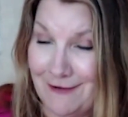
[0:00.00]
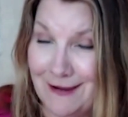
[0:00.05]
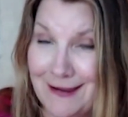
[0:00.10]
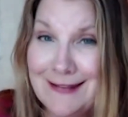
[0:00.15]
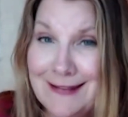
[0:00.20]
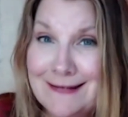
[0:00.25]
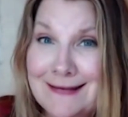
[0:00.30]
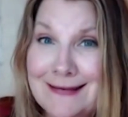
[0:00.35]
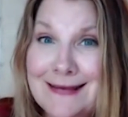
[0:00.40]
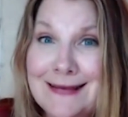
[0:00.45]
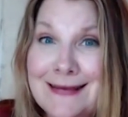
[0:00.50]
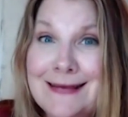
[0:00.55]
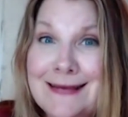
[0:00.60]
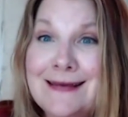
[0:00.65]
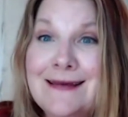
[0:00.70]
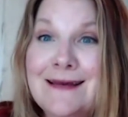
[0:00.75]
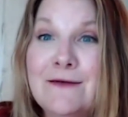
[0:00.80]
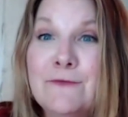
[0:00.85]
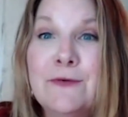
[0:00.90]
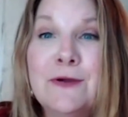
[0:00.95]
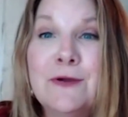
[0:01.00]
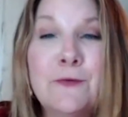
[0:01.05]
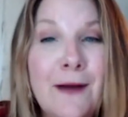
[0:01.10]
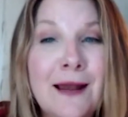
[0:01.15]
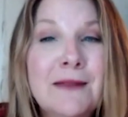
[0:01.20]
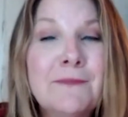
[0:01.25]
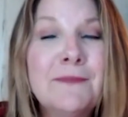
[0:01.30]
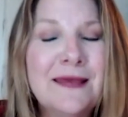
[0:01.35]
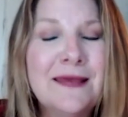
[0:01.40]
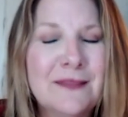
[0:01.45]
right? We
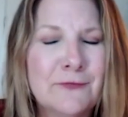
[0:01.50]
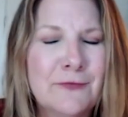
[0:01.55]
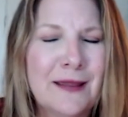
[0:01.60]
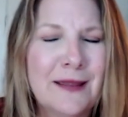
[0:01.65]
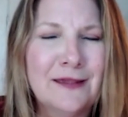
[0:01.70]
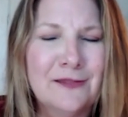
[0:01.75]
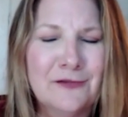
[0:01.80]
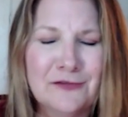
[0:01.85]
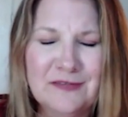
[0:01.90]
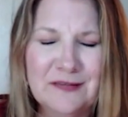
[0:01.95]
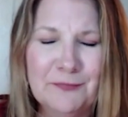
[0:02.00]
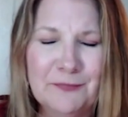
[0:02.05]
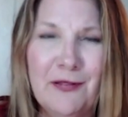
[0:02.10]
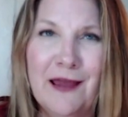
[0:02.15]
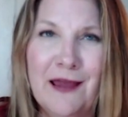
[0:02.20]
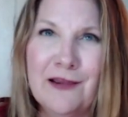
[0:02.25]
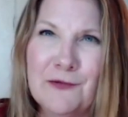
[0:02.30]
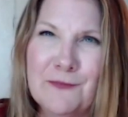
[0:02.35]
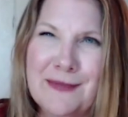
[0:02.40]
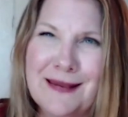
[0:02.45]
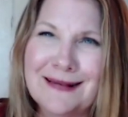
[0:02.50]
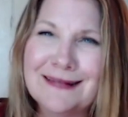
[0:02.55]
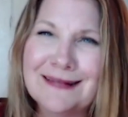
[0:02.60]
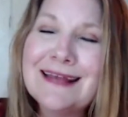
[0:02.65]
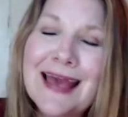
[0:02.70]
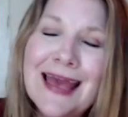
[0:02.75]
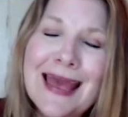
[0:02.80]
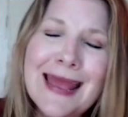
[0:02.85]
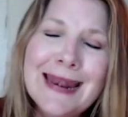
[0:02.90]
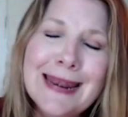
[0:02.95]
want to be in the regular supplier mix.